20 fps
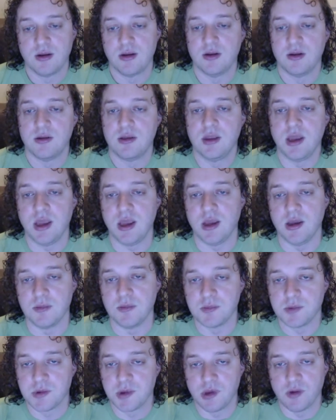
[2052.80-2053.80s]
the
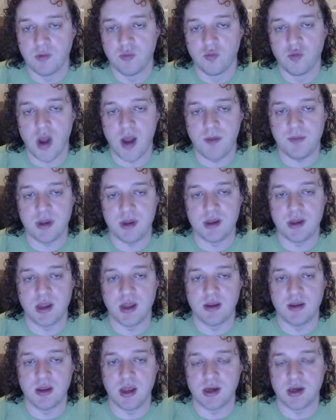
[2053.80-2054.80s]
weapon
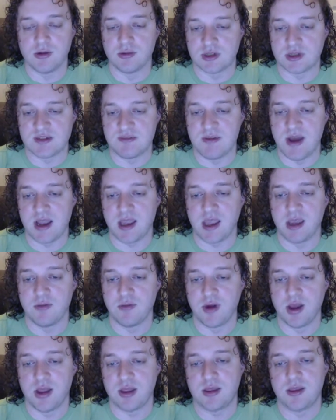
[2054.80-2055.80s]
that you were smacking
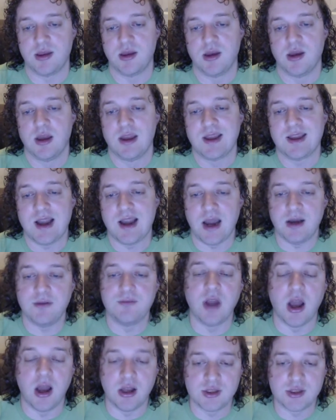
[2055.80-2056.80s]
with kind of
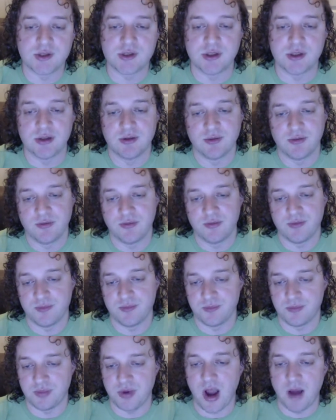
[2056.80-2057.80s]
does
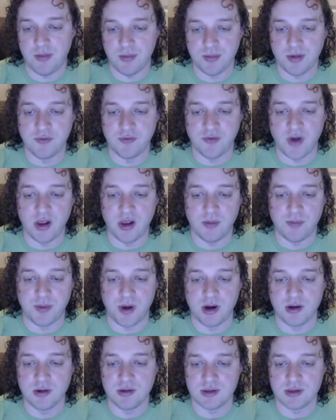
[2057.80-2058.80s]
probably fall
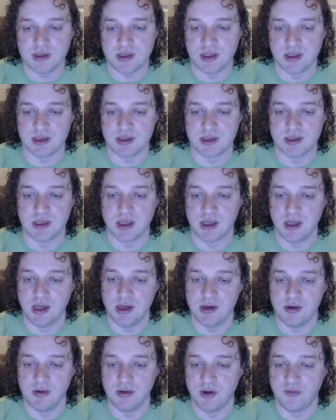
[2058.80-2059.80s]
apart, since
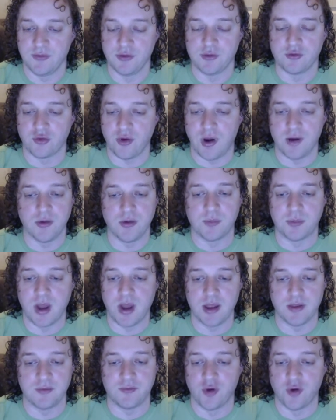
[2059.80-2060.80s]
if you try to
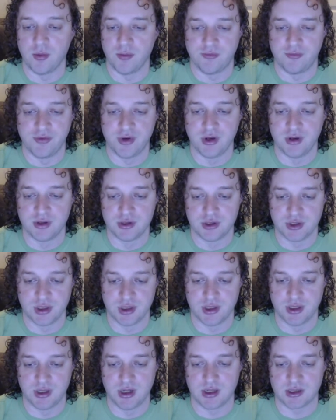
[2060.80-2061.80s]
apply the form
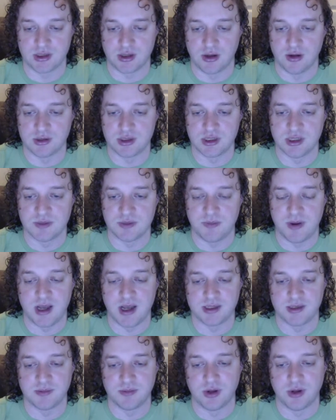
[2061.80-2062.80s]
infusion as closely as
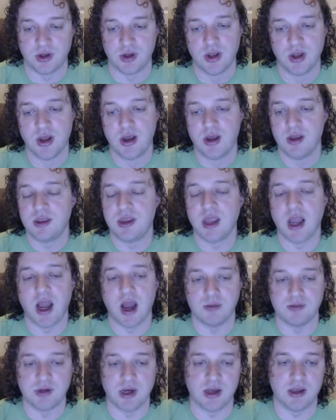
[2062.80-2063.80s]
possible, the
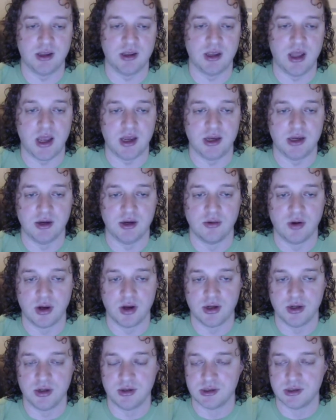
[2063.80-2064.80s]
object that you are
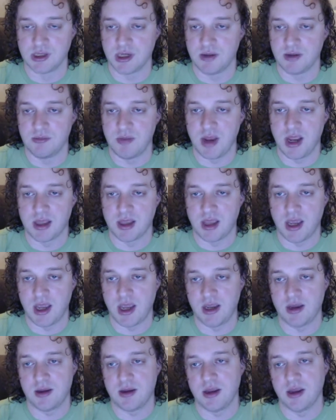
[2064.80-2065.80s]
using in
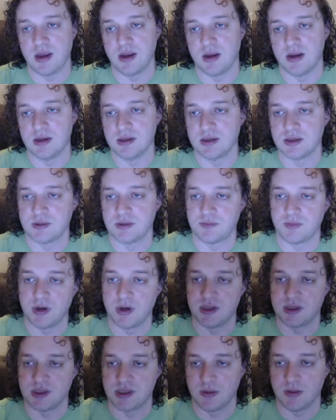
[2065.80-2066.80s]
melee is
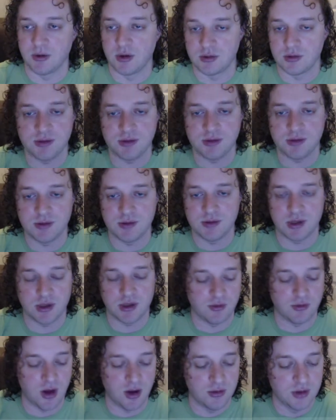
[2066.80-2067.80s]
pretty similar to the object
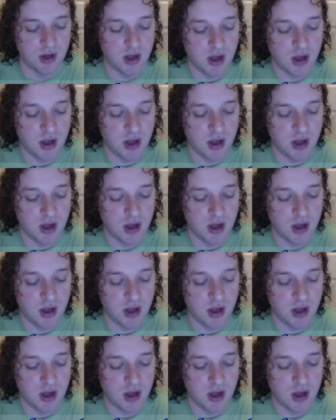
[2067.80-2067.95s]
thrown.